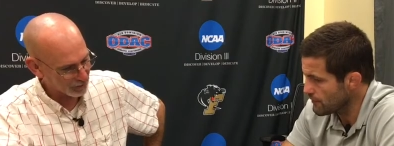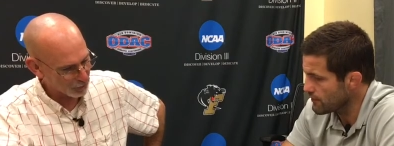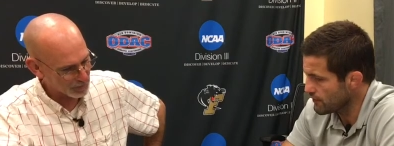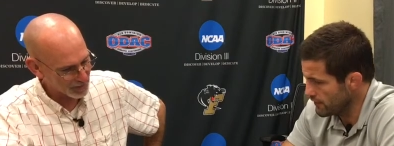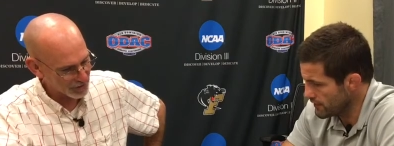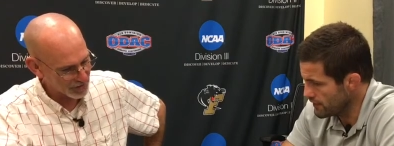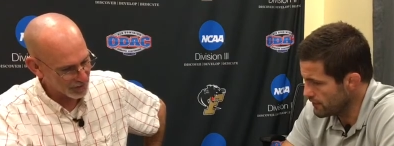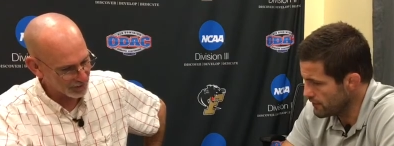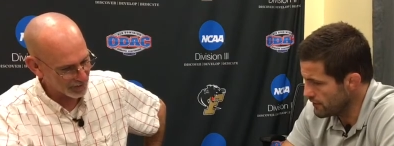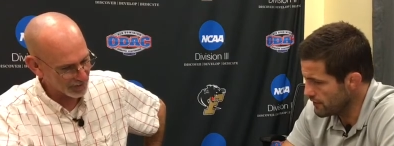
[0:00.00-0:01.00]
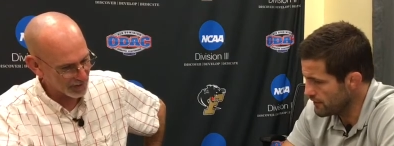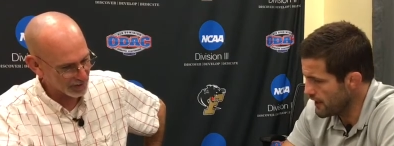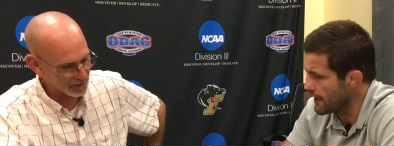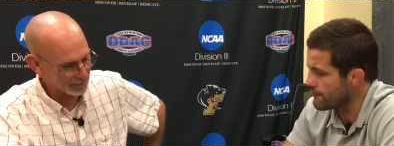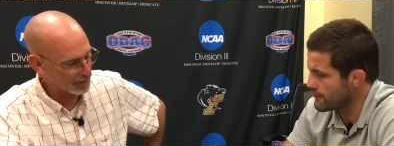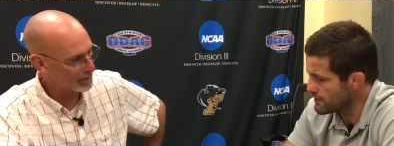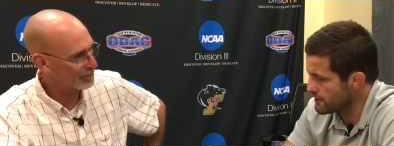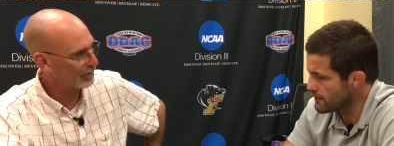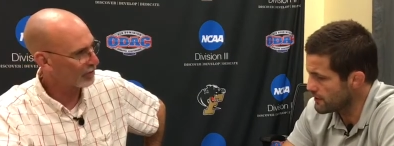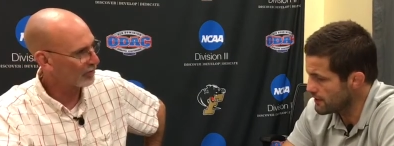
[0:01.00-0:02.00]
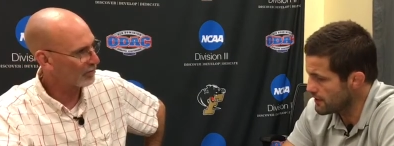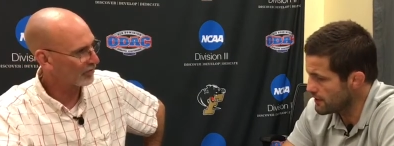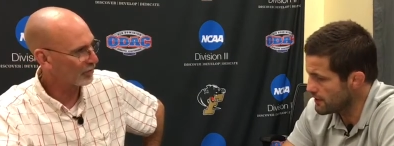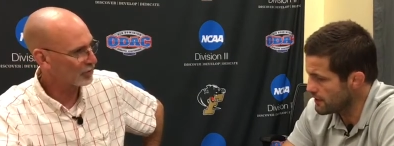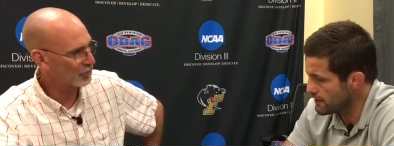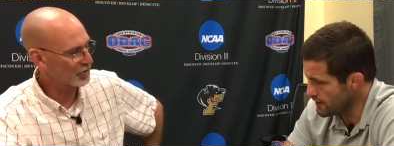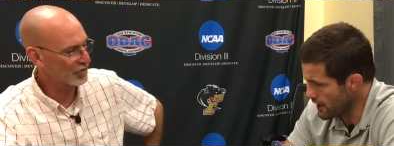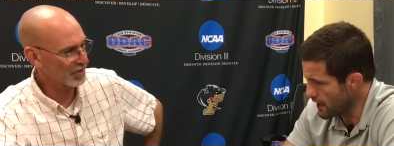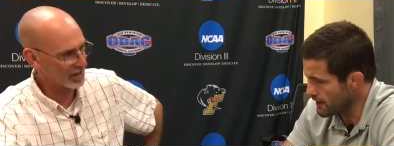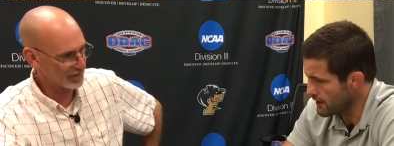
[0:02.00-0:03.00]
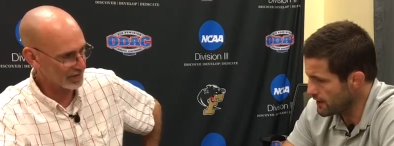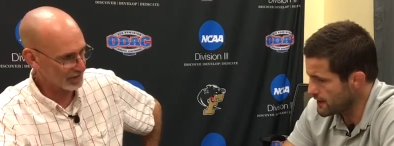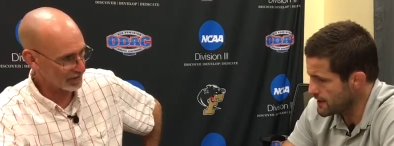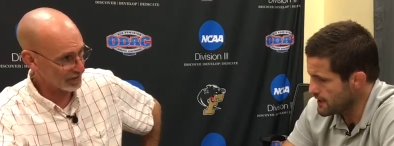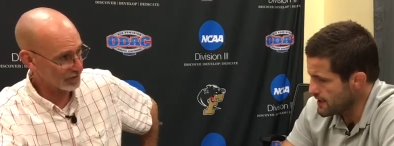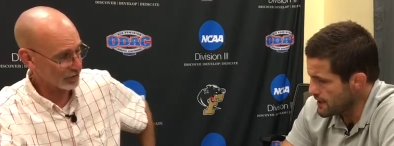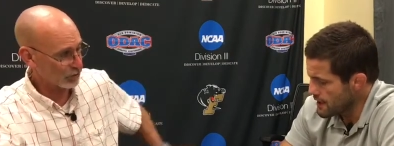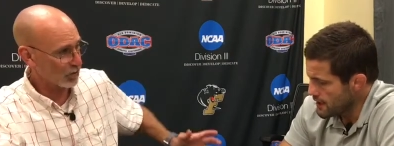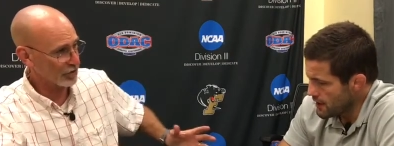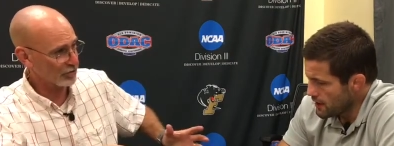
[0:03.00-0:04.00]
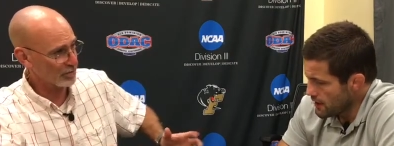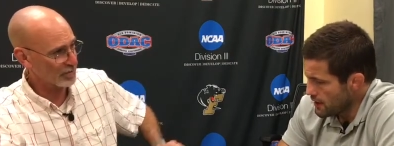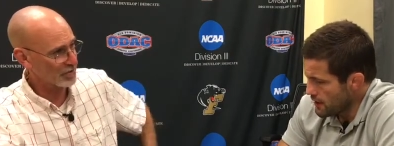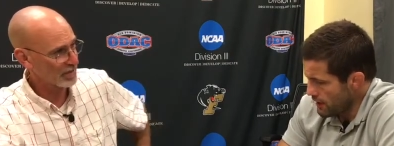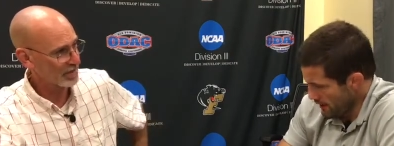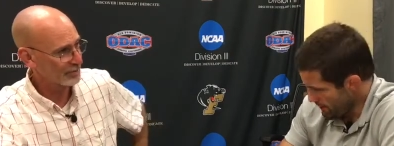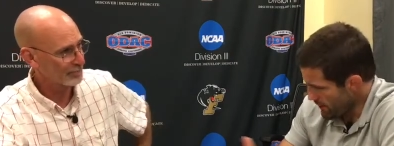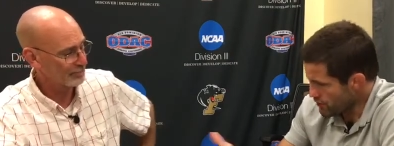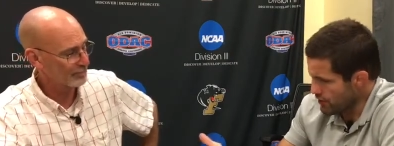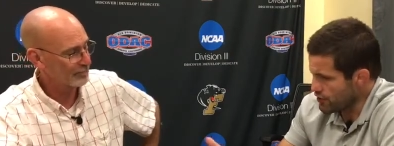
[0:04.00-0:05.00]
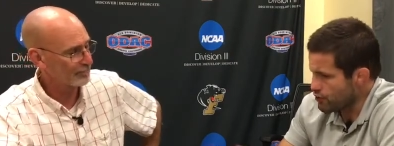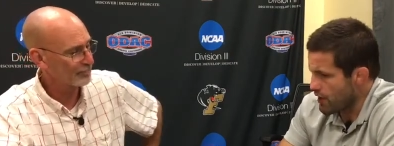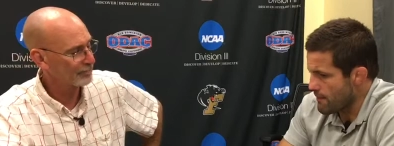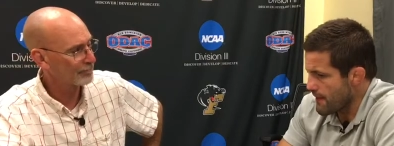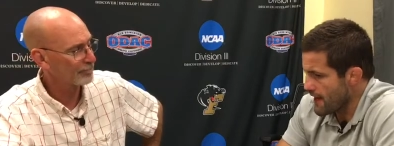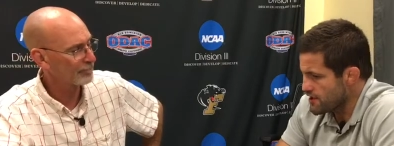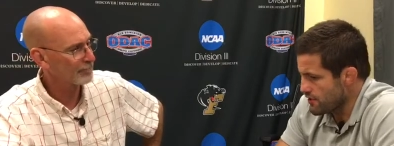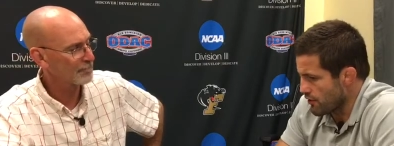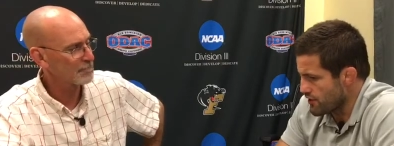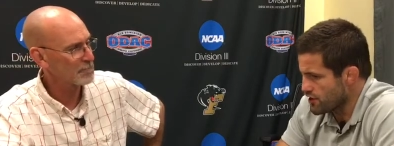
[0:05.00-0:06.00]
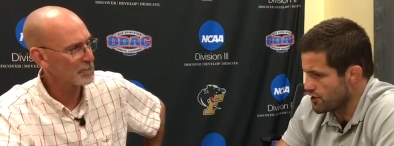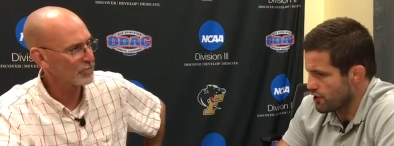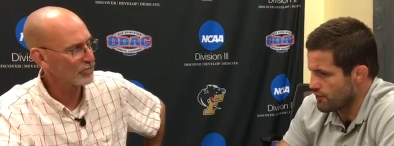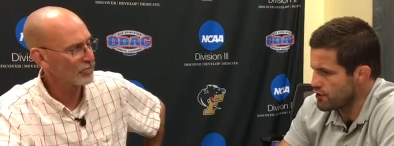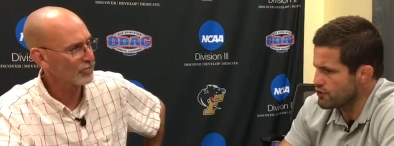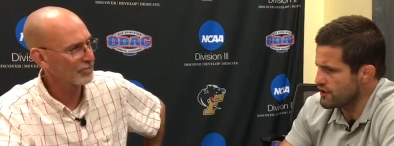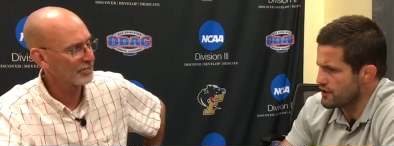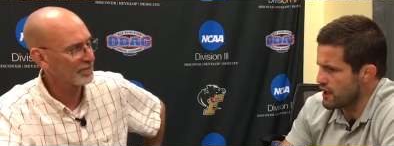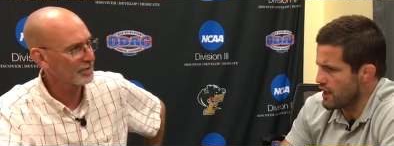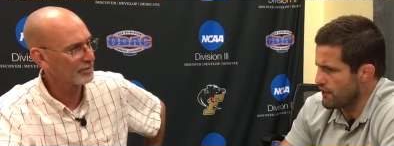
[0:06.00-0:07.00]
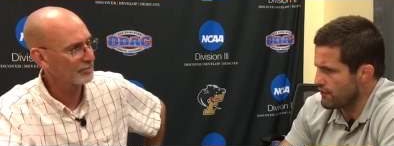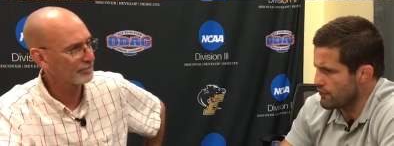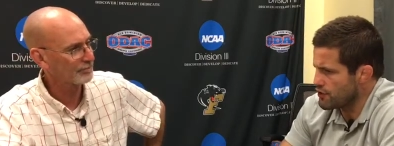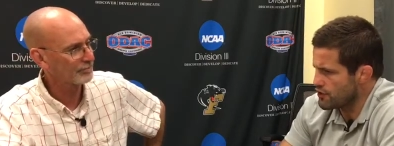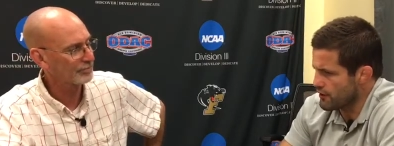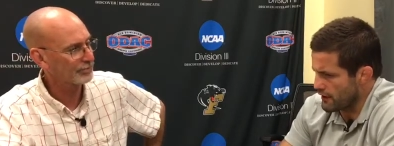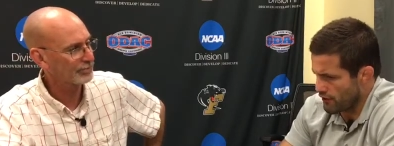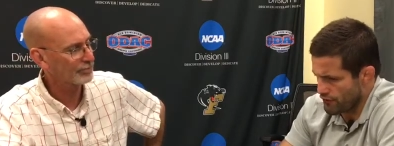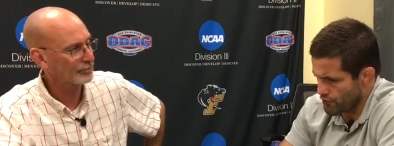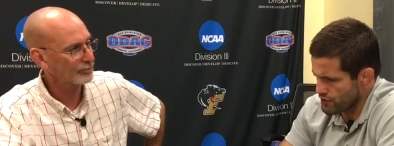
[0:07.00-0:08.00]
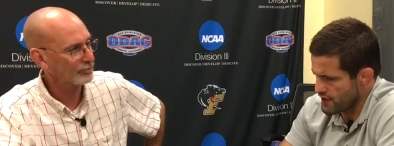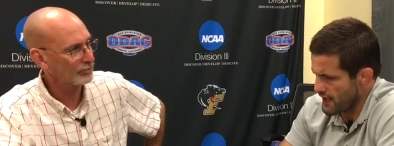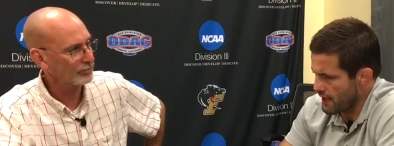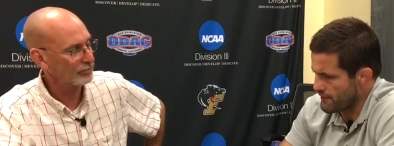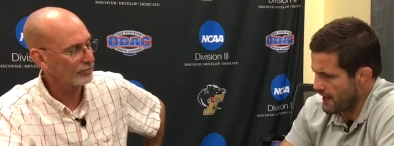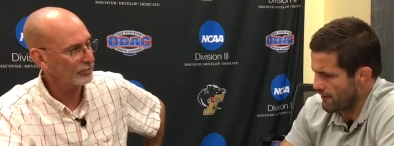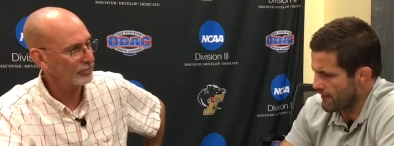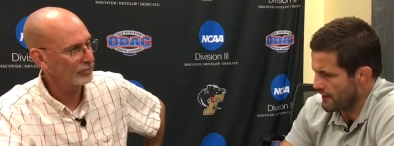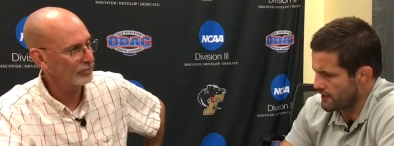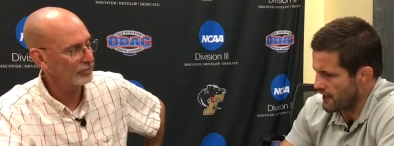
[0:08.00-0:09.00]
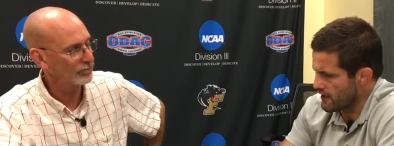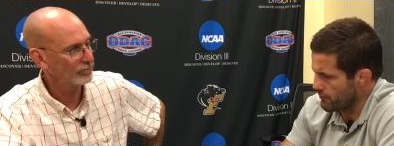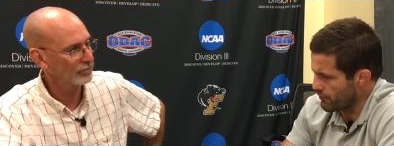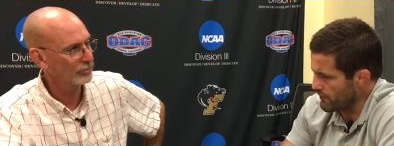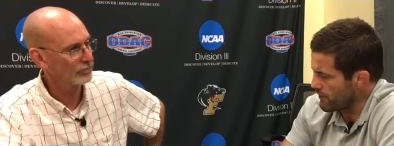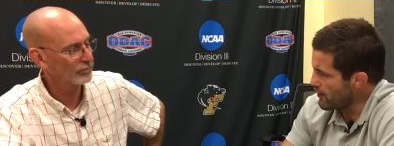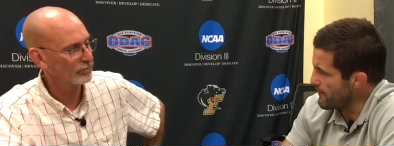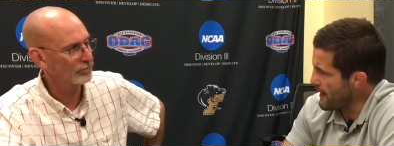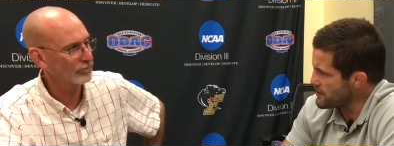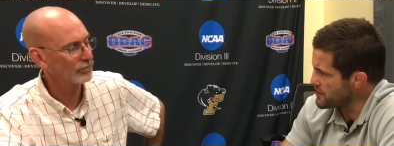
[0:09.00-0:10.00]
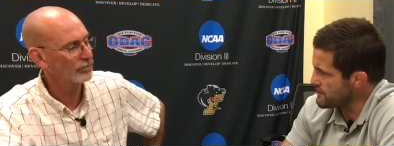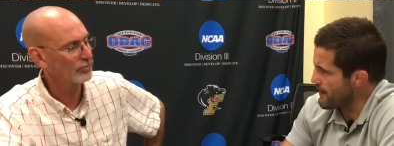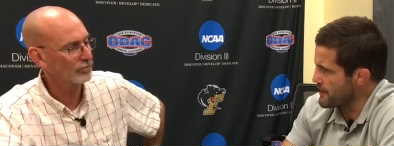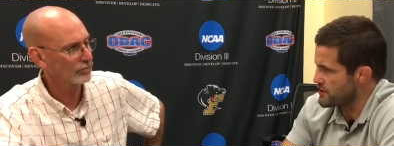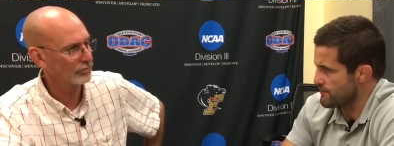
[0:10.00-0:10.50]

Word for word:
Speaker 1: gold match. I see you've got that yeah. Uh, coming up here on November 1st. Which yeah. That, that, the inter-squad scrimmage?
Speaker 2: Yep, that's our inter-squad match. You know, this year we usually, uh, usually like on Thursday night, we'd have like kind of the preliminary matches and matched